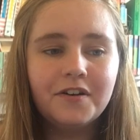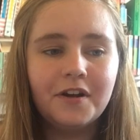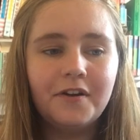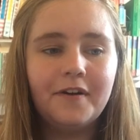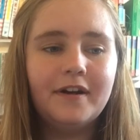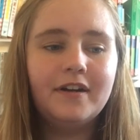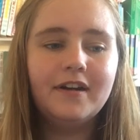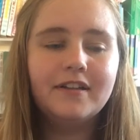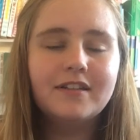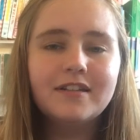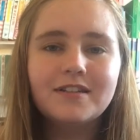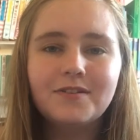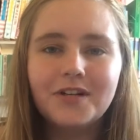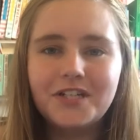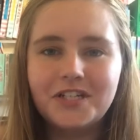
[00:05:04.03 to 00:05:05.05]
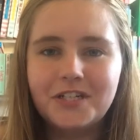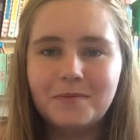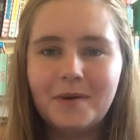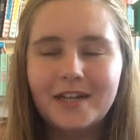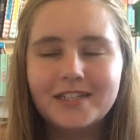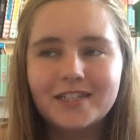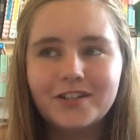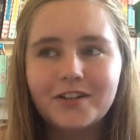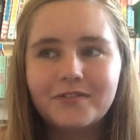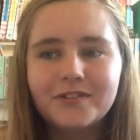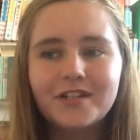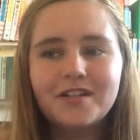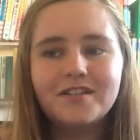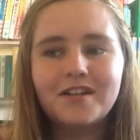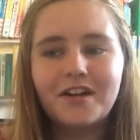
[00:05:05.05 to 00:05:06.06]
know, and like this question depends. Like
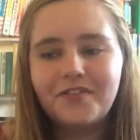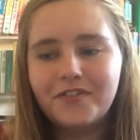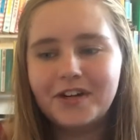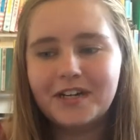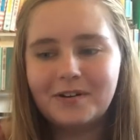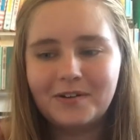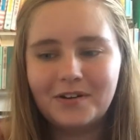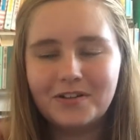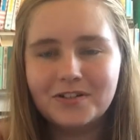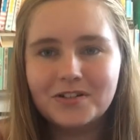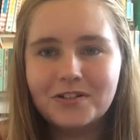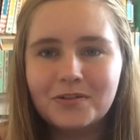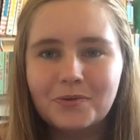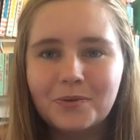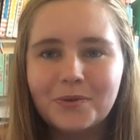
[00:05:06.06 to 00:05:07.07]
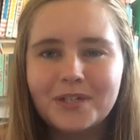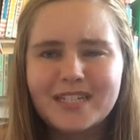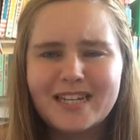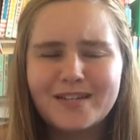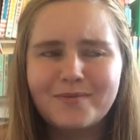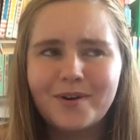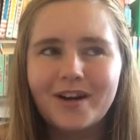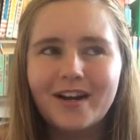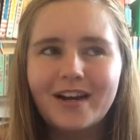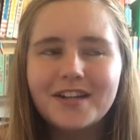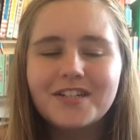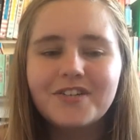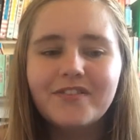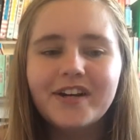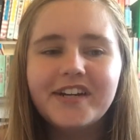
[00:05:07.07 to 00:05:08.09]
obviously I started reading when I was at school because that's where I
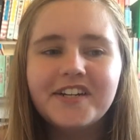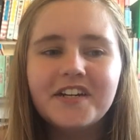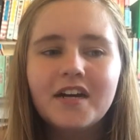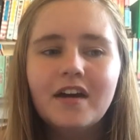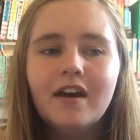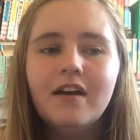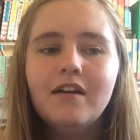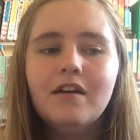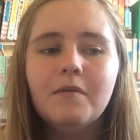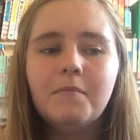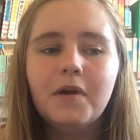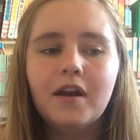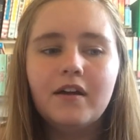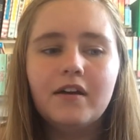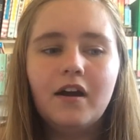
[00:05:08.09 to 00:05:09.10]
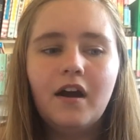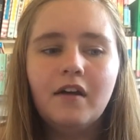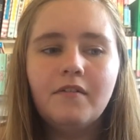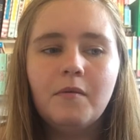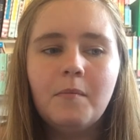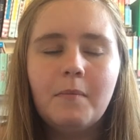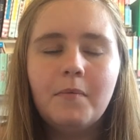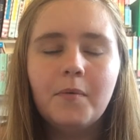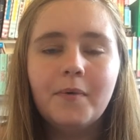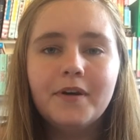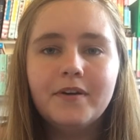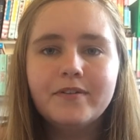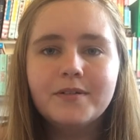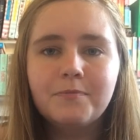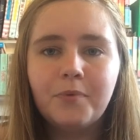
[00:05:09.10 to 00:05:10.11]
learnt to read, but like I remember when
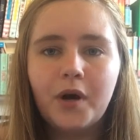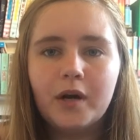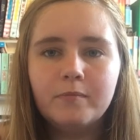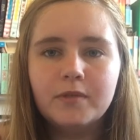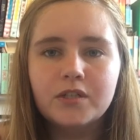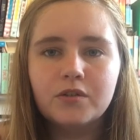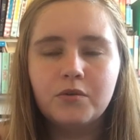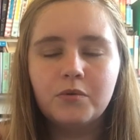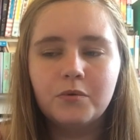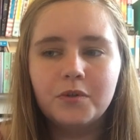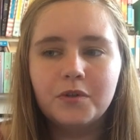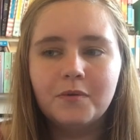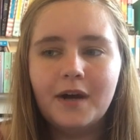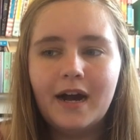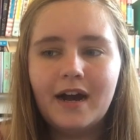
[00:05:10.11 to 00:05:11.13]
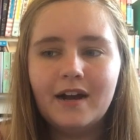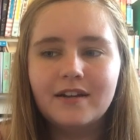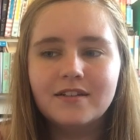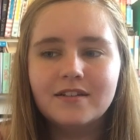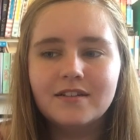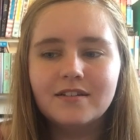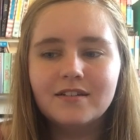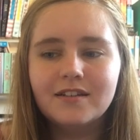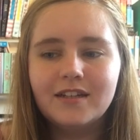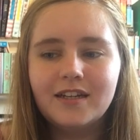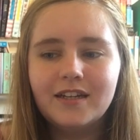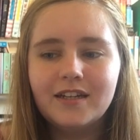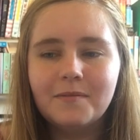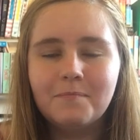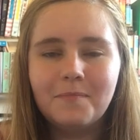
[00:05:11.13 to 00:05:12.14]
I was in primary school you had
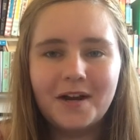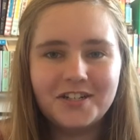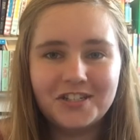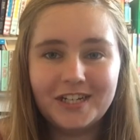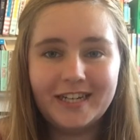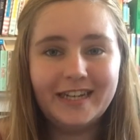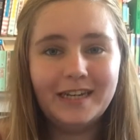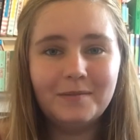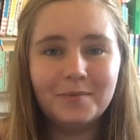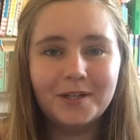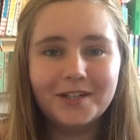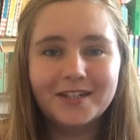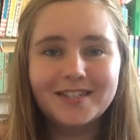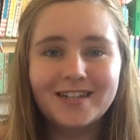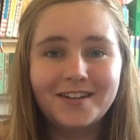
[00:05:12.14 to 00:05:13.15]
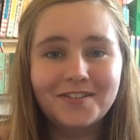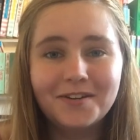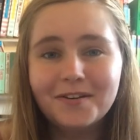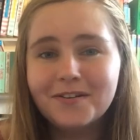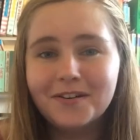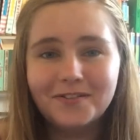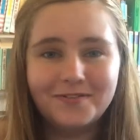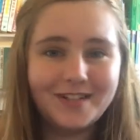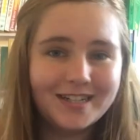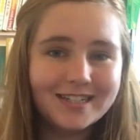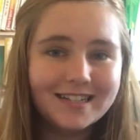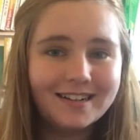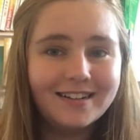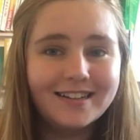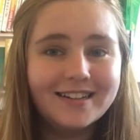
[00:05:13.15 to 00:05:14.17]
the Magic Key books. I don't know if they're
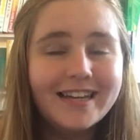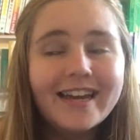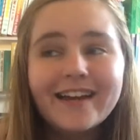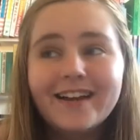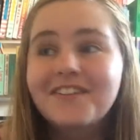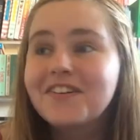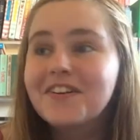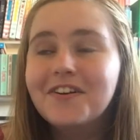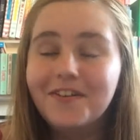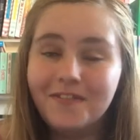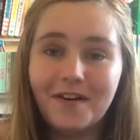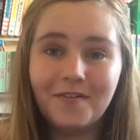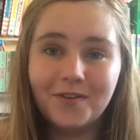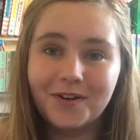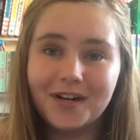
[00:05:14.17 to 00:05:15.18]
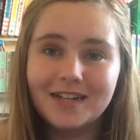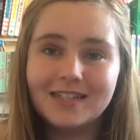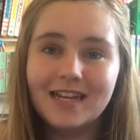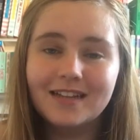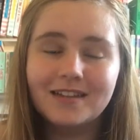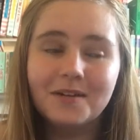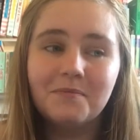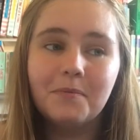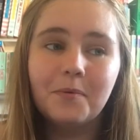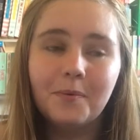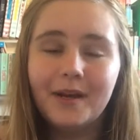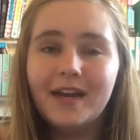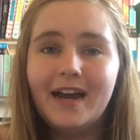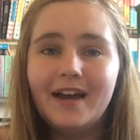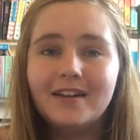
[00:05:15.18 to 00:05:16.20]
still a thing, I don't know if everyone else had them, but
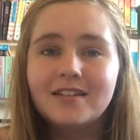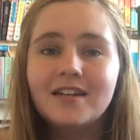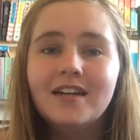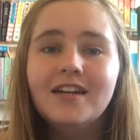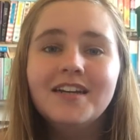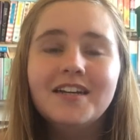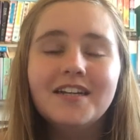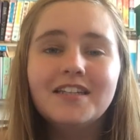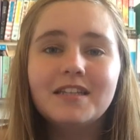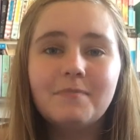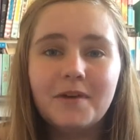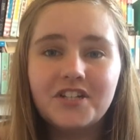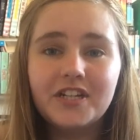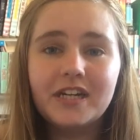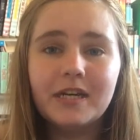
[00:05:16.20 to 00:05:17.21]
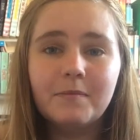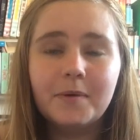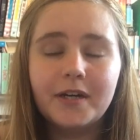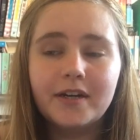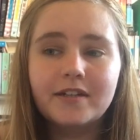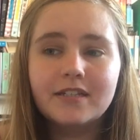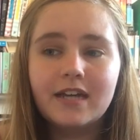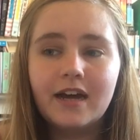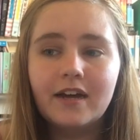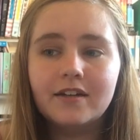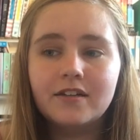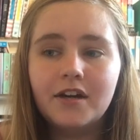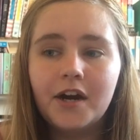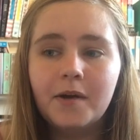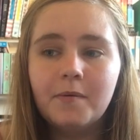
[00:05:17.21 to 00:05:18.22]
we had the Magic Key books,
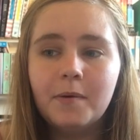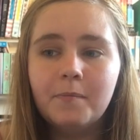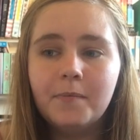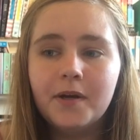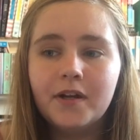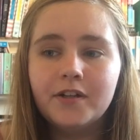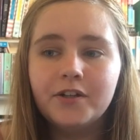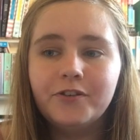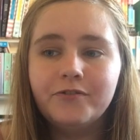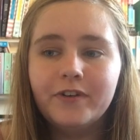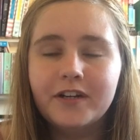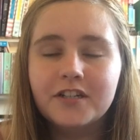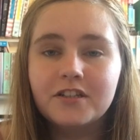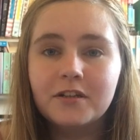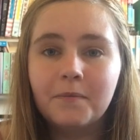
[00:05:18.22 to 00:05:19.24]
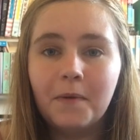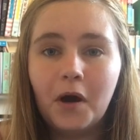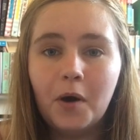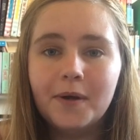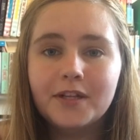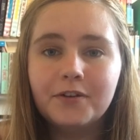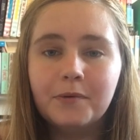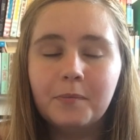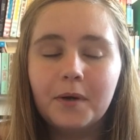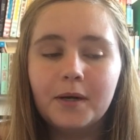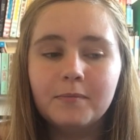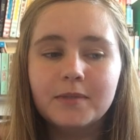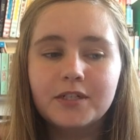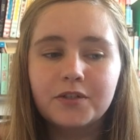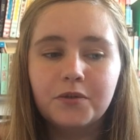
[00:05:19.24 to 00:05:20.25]
and I remember you read them the whole way through
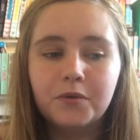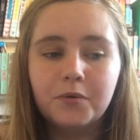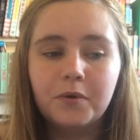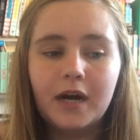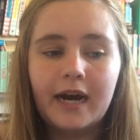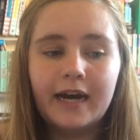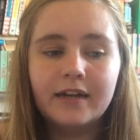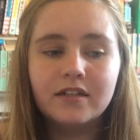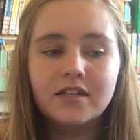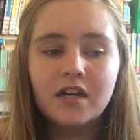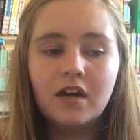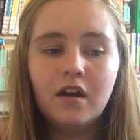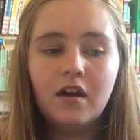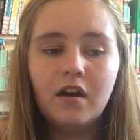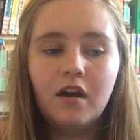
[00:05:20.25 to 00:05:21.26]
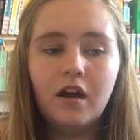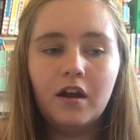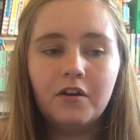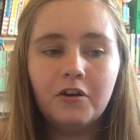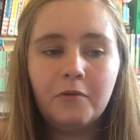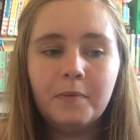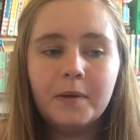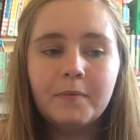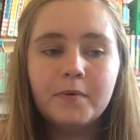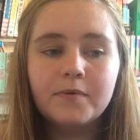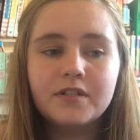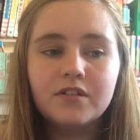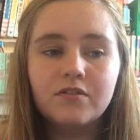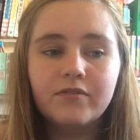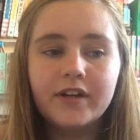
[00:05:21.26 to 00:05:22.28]
primary school, and a lot of people were
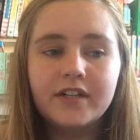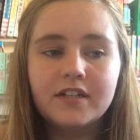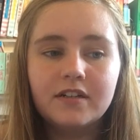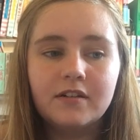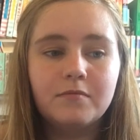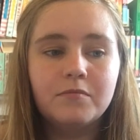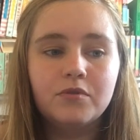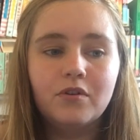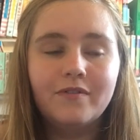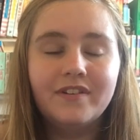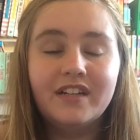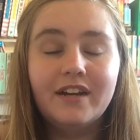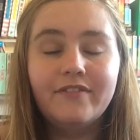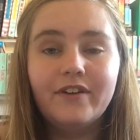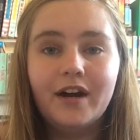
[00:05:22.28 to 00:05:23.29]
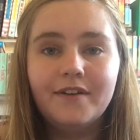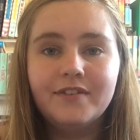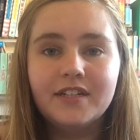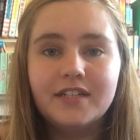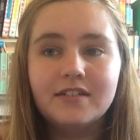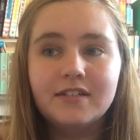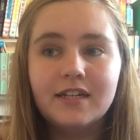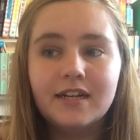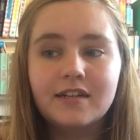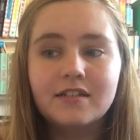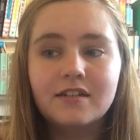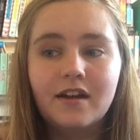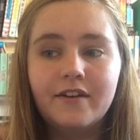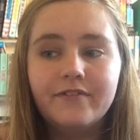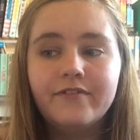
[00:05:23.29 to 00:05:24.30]
still reading them sort of in year 5 and year 6,
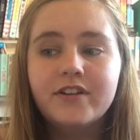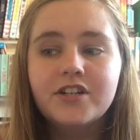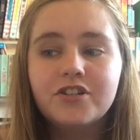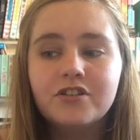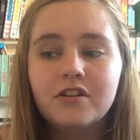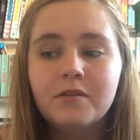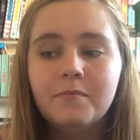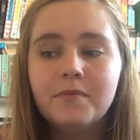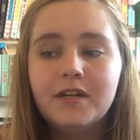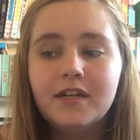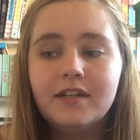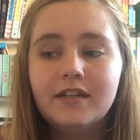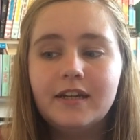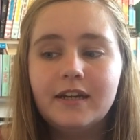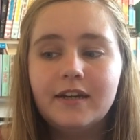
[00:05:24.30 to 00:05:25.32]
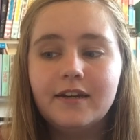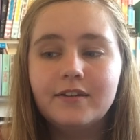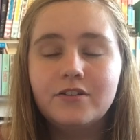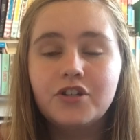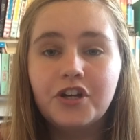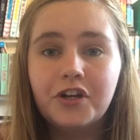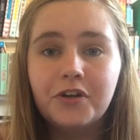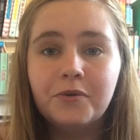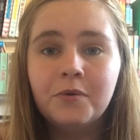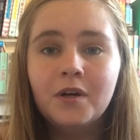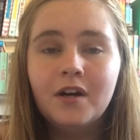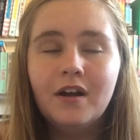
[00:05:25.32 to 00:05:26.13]
and I finished them in year 2,